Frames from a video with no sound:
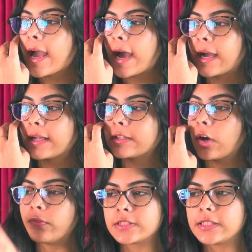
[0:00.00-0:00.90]
And
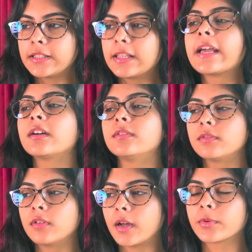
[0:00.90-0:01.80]
obviously like
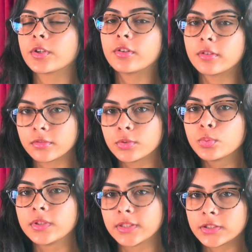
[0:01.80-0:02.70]
I'm gonna
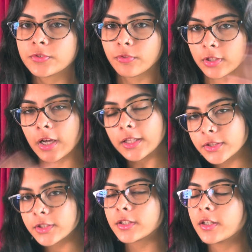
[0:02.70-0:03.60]
do this for the
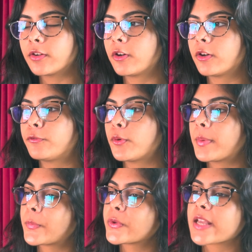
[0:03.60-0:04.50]
other 4
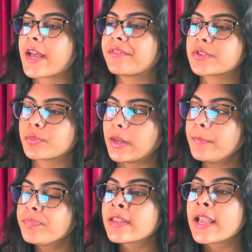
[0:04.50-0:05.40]
papers I have as well.
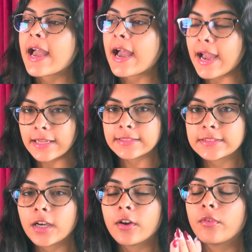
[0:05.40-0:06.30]

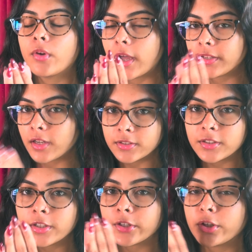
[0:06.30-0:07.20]
And
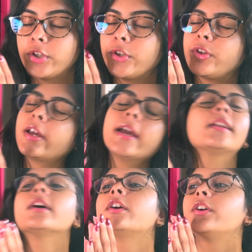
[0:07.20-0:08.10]
another
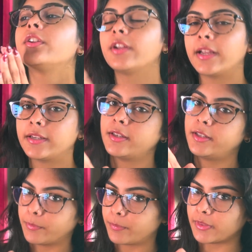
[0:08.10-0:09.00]
great
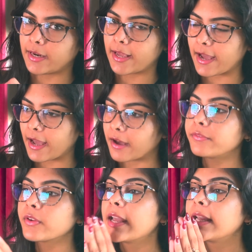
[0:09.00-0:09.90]
tip that I
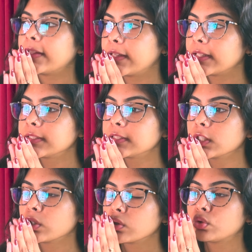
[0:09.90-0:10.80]
have is
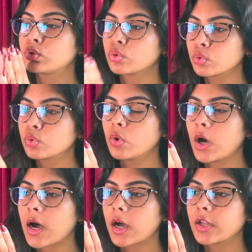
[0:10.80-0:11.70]
to
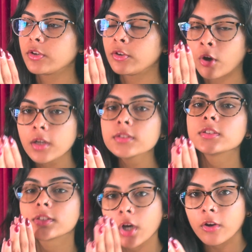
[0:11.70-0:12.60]
not
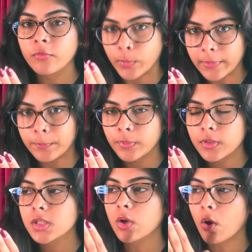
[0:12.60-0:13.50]
solve
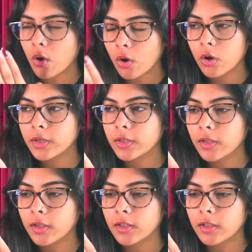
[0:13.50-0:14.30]
papers on